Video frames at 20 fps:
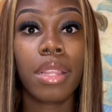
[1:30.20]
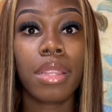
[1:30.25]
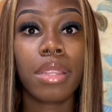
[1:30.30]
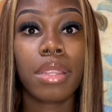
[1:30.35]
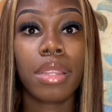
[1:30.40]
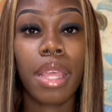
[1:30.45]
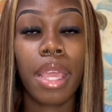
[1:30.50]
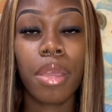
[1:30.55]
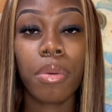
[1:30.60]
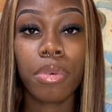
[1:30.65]

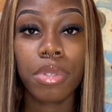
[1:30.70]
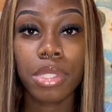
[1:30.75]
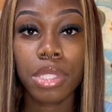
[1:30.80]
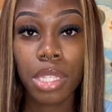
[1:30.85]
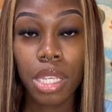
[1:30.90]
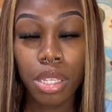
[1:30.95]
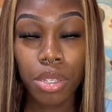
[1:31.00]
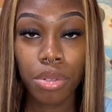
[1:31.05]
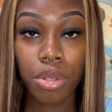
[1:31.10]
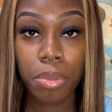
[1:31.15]
They will
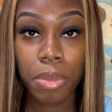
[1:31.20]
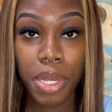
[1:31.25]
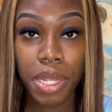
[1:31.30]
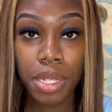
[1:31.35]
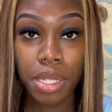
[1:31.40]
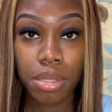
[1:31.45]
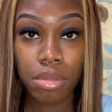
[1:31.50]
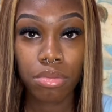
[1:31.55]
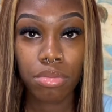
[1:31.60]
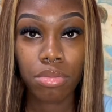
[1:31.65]
send you the
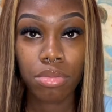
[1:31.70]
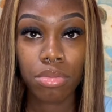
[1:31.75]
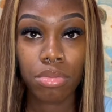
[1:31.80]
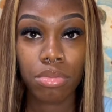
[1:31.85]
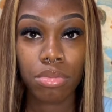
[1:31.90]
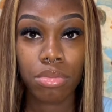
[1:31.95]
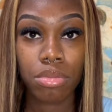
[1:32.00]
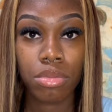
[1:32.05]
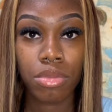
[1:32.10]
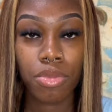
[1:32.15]
money
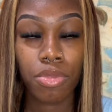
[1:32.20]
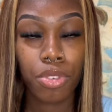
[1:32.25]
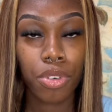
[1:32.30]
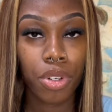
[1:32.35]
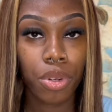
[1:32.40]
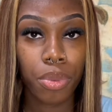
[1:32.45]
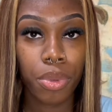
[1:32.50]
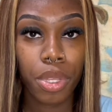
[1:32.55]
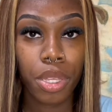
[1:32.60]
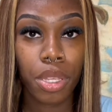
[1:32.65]
for the
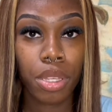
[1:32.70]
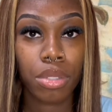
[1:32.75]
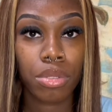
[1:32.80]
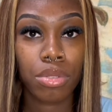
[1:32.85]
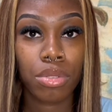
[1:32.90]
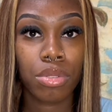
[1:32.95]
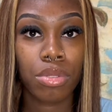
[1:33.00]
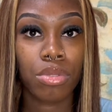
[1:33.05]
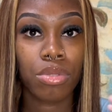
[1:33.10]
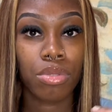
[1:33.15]
wig
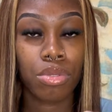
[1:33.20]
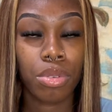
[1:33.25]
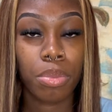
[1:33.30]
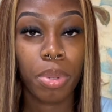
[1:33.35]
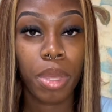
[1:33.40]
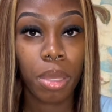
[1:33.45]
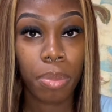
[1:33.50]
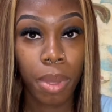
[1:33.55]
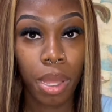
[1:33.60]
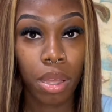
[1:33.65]
through
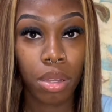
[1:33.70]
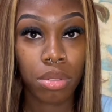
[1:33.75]
PayPal.